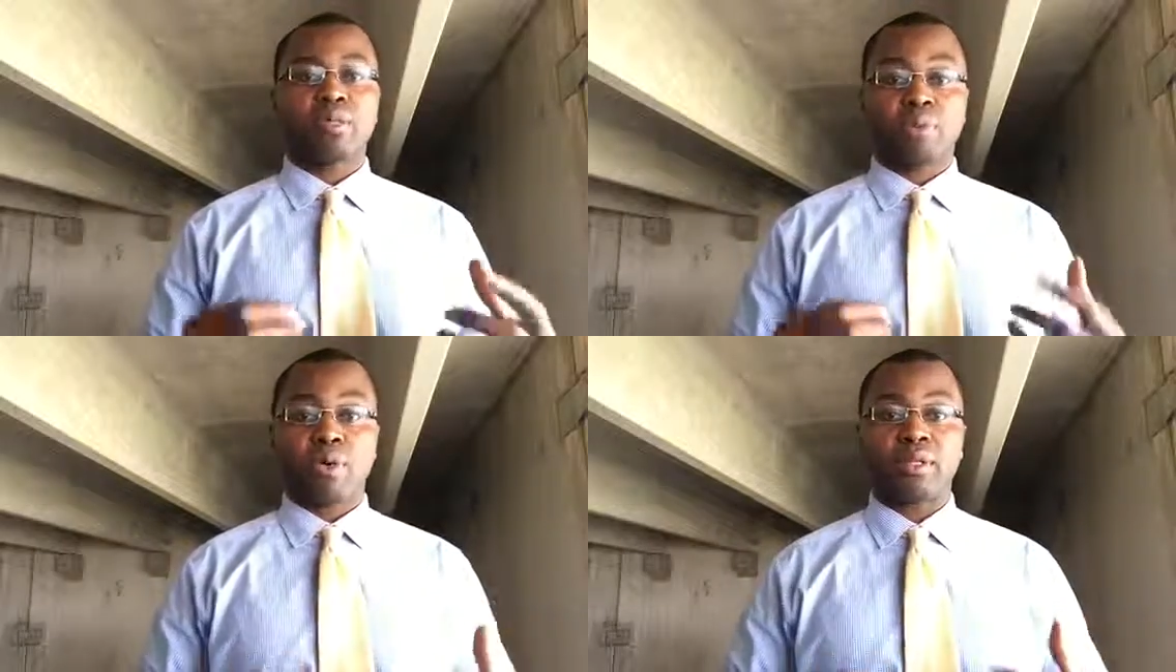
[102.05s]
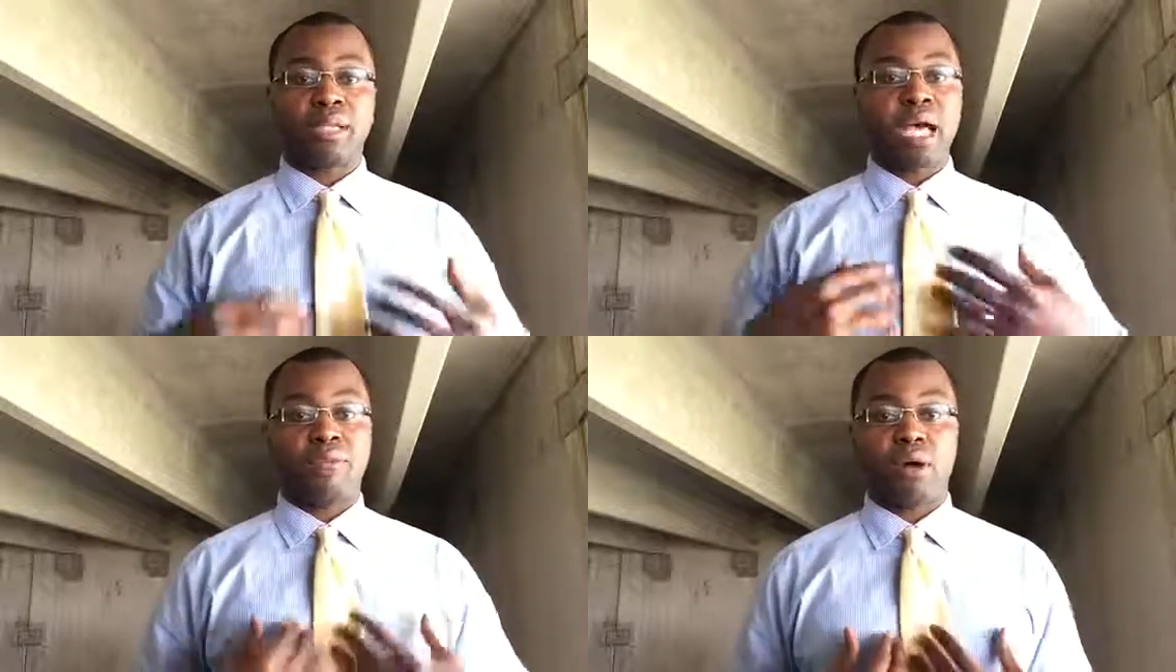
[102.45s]
the point
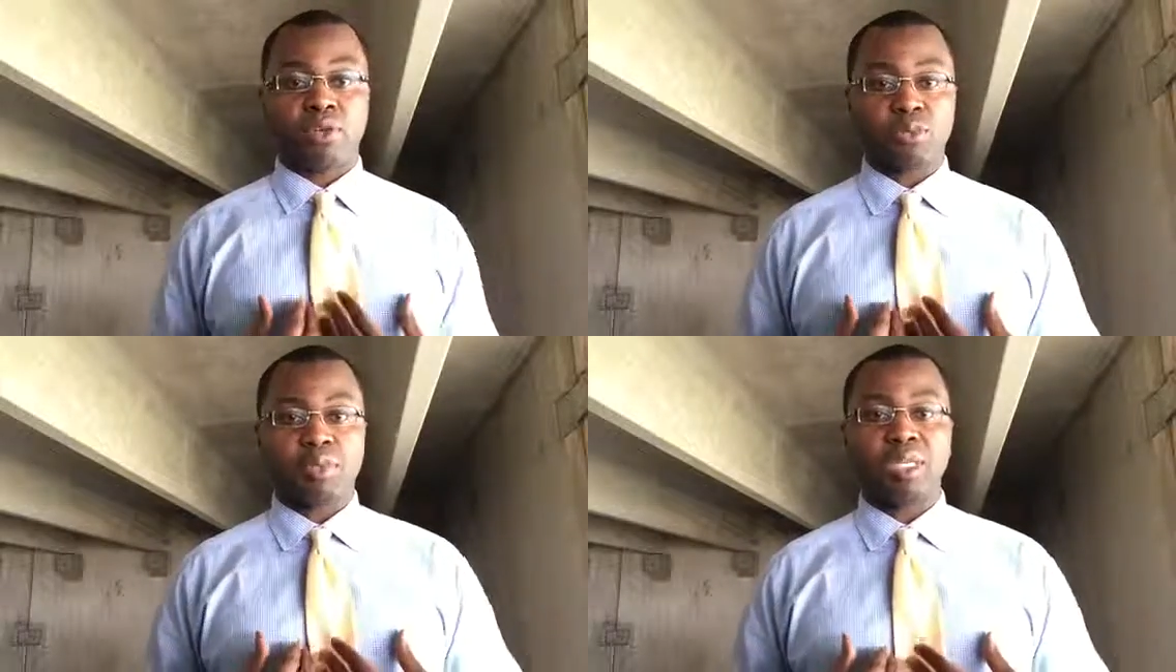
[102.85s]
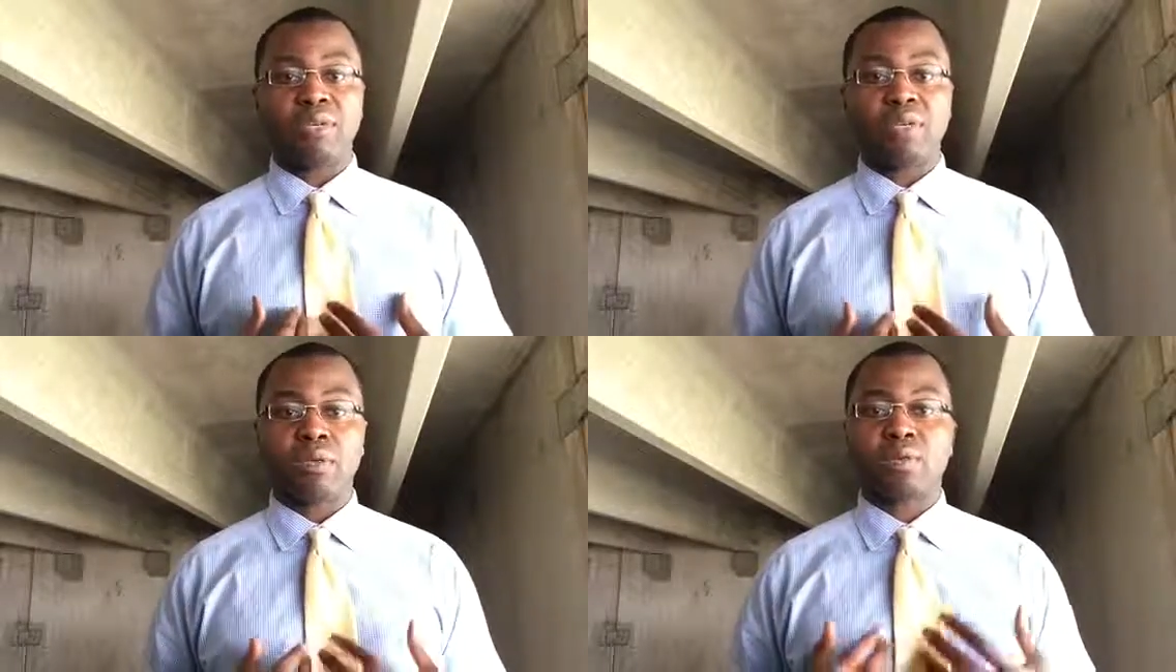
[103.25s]
that I've always
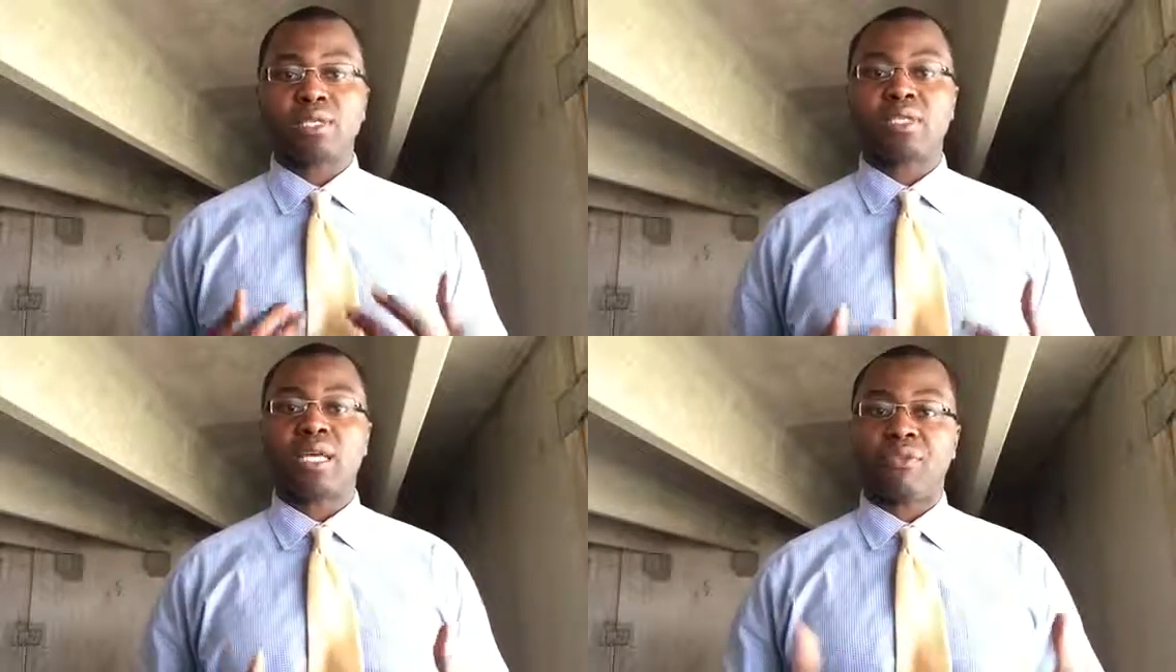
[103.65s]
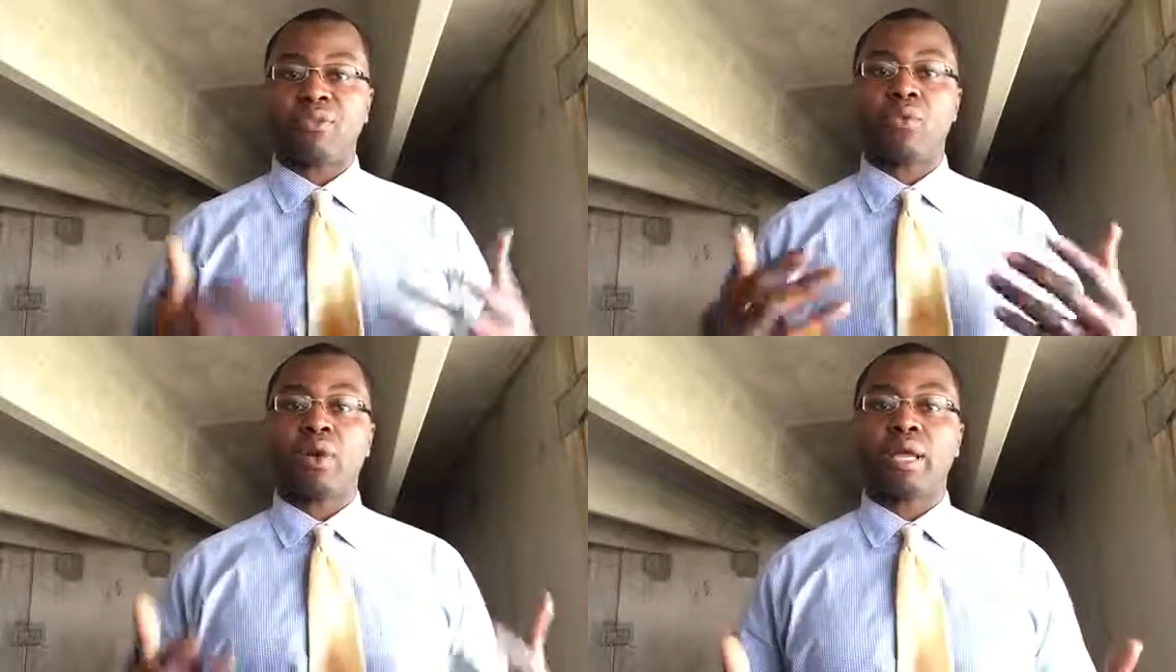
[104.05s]
believed in, which is that
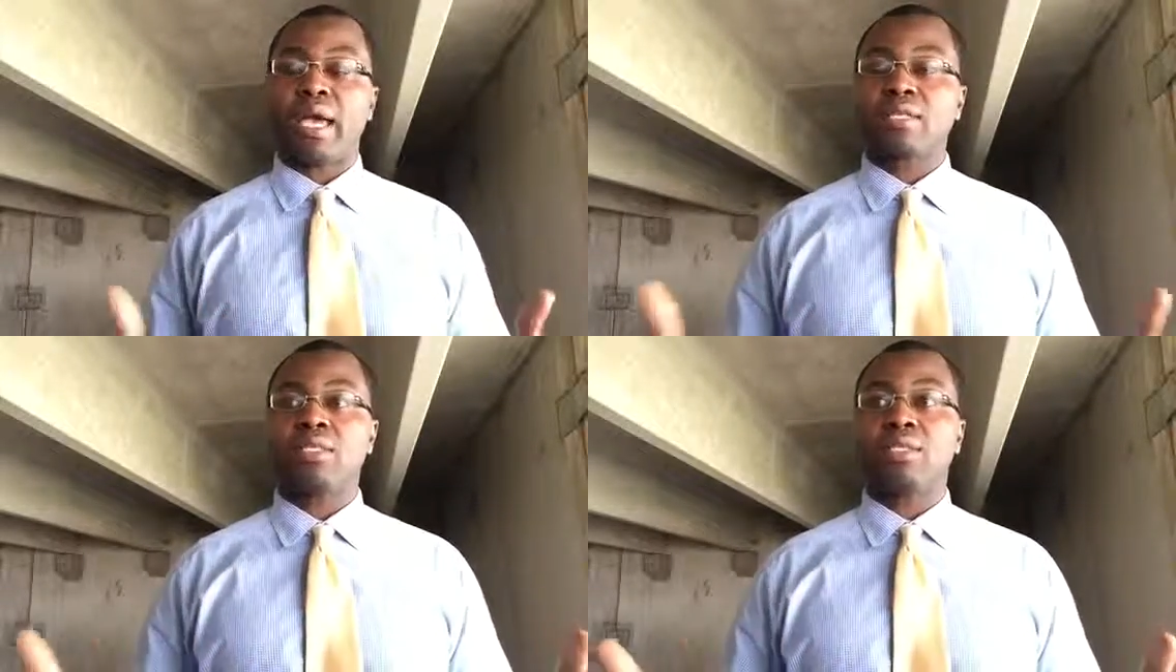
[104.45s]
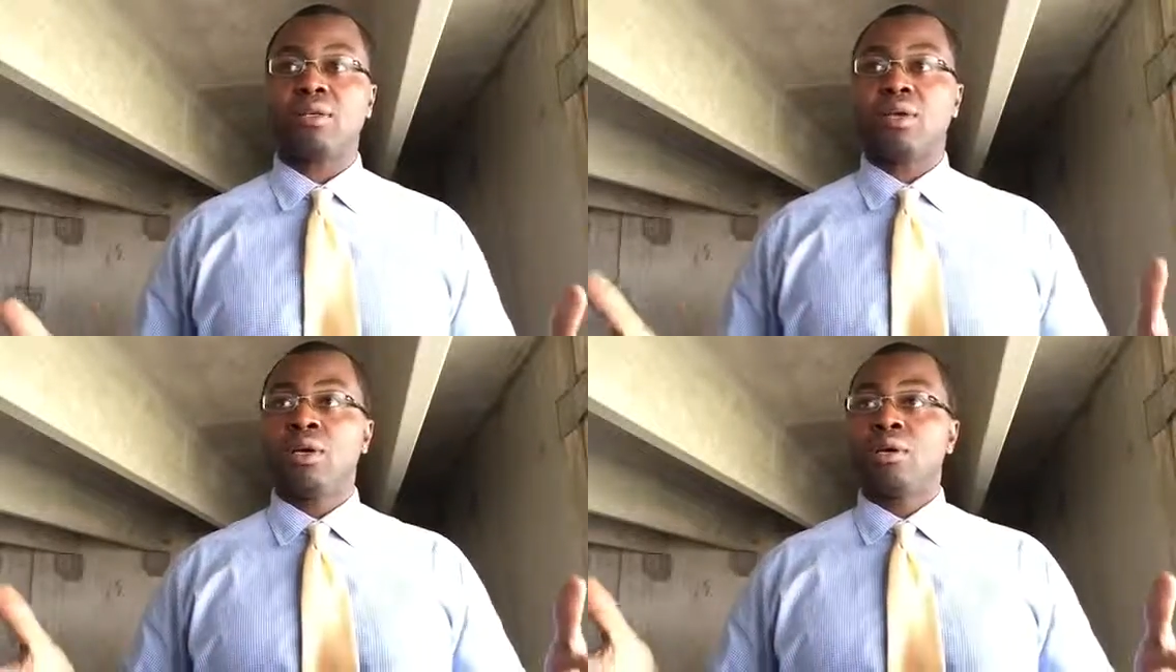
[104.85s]
if you want to actually